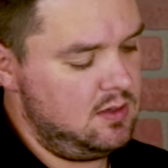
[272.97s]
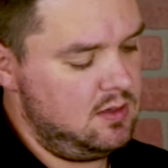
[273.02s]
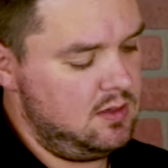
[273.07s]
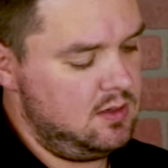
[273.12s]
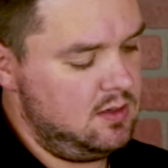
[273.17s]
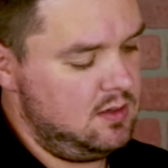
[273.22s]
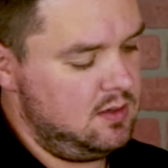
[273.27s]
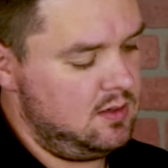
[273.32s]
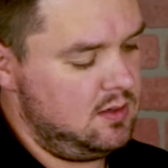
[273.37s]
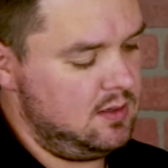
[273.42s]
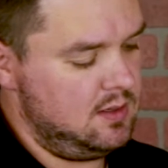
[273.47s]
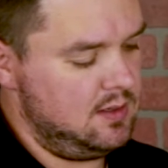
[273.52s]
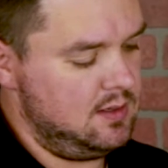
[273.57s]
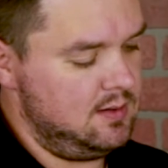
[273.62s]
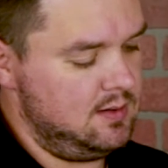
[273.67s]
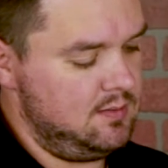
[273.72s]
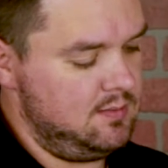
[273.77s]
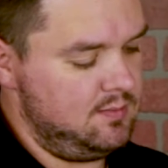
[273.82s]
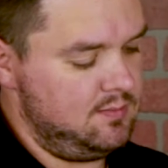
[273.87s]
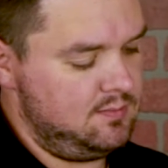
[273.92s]
So
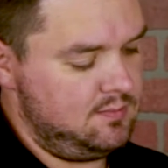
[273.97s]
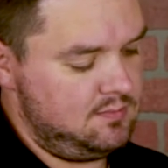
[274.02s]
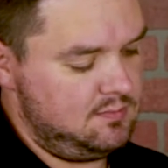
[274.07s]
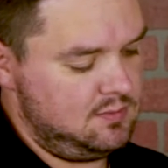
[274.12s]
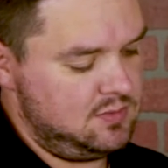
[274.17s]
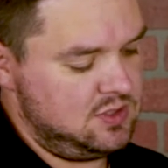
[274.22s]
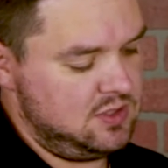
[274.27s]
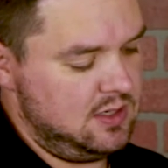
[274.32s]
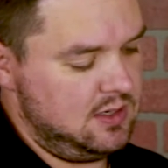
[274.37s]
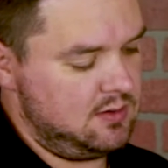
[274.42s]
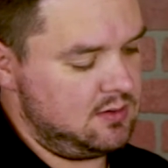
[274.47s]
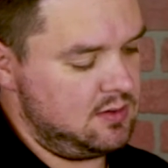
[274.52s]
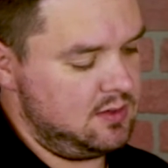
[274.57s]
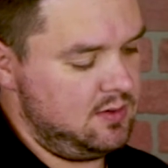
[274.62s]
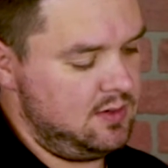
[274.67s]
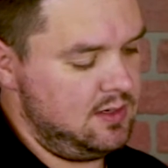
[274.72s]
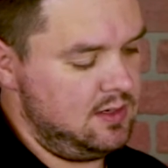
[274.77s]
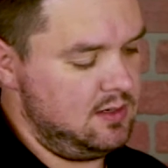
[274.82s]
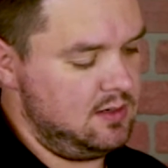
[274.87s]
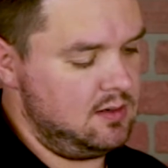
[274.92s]
I'll go
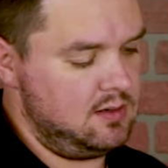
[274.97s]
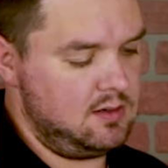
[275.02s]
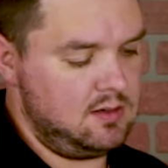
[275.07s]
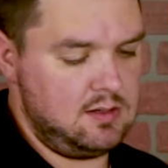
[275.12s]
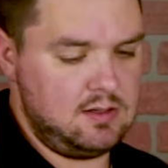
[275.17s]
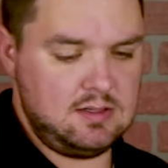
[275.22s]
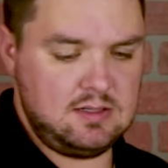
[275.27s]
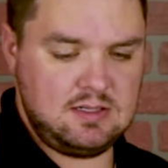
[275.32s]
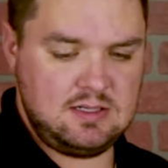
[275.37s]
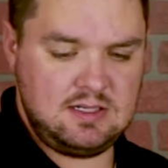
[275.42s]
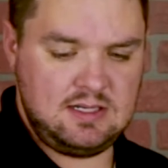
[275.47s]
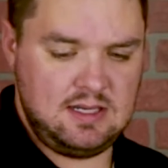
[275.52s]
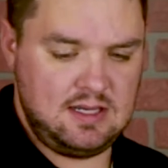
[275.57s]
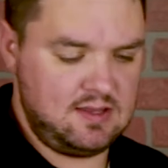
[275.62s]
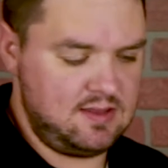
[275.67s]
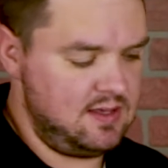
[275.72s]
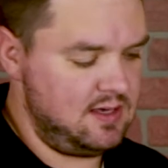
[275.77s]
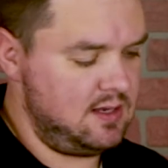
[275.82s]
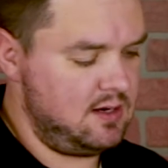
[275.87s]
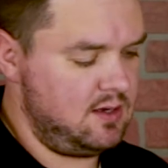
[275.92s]
ahead and
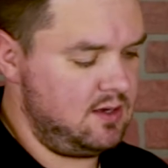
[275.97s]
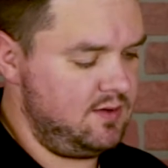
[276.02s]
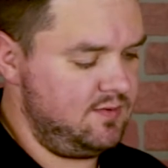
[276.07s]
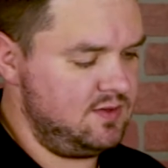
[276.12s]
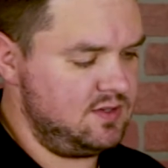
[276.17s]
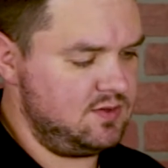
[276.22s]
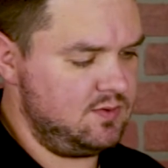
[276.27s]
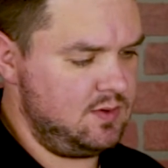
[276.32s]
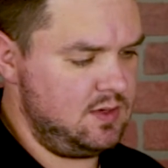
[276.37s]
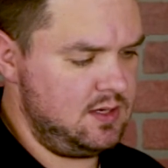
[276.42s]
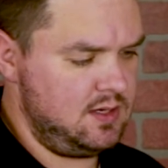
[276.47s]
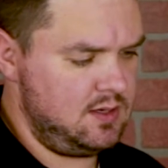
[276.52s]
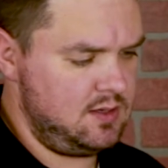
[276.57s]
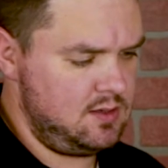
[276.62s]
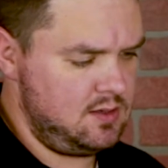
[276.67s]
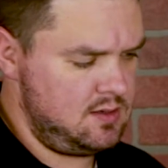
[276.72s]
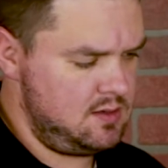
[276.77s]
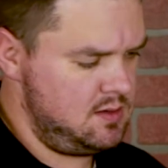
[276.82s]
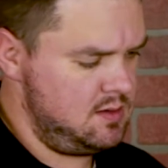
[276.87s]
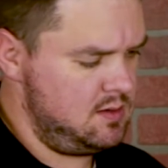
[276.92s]
take that off as
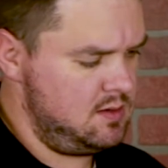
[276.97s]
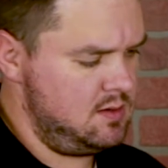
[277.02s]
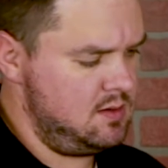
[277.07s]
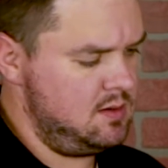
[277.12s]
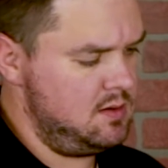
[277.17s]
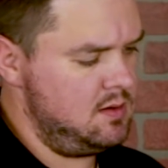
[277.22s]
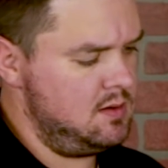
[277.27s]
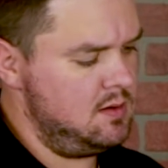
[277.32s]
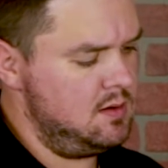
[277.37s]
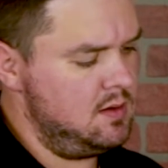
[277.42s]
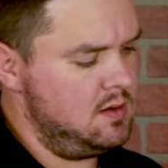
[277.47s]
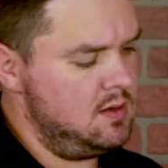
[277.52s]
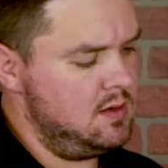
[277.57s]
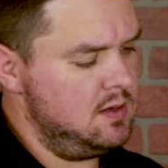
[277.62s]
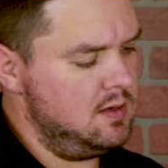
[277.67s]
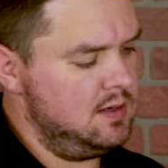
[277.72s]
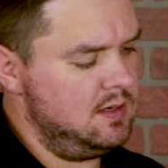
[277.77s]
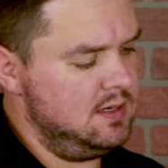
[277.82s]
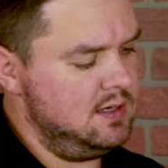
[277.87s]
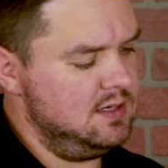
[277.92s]
well.
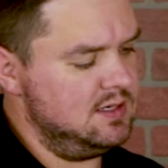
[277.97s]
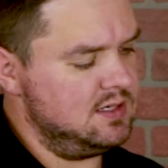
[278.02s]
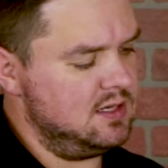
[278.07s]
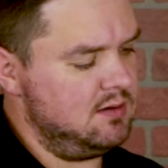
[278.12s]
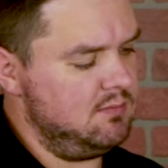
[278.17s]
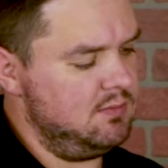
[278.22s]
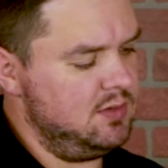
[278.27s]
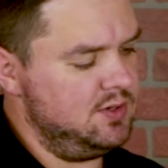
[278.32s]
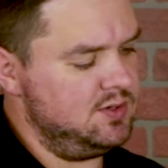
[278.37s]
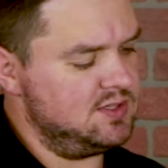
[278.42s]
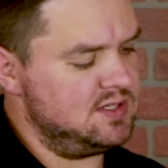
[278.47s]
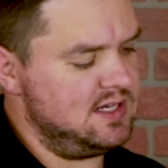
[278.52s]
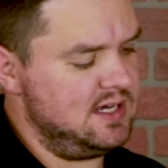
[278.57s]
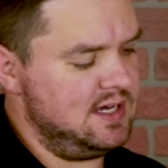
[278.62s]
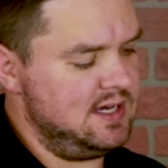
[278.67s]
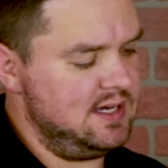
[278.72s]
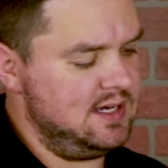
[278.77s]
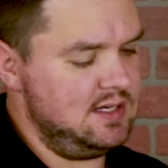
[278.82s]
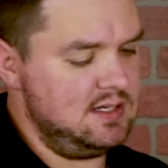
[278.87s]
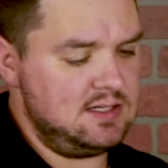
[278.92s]
It is on both
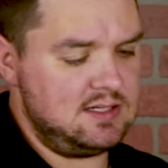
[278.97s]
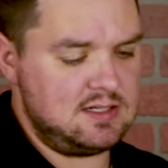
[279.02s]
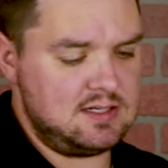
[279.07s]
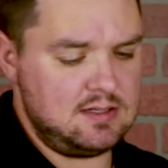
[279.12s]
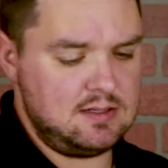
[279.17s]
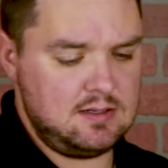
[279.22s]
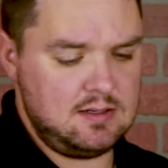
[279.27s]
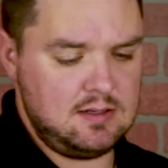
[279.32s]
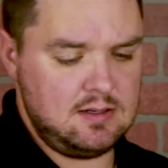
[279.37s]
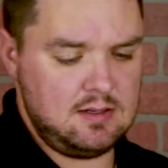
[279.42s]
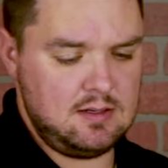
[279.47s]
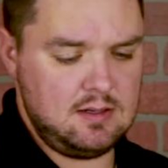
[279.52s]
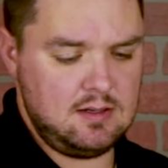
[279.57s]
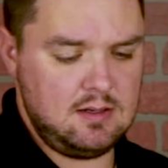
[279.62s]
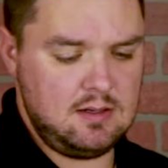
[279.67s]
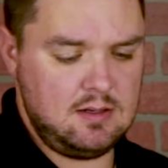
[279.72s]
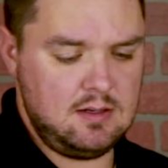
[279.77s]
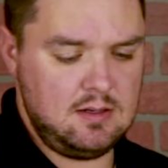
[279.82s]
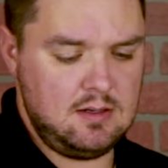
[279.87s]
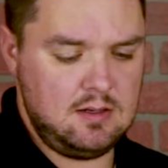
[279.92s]

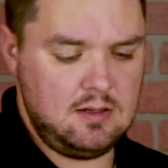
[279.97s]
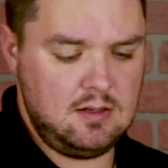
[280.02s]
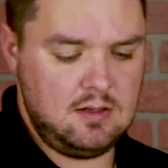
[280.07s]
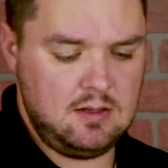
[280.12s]
sides.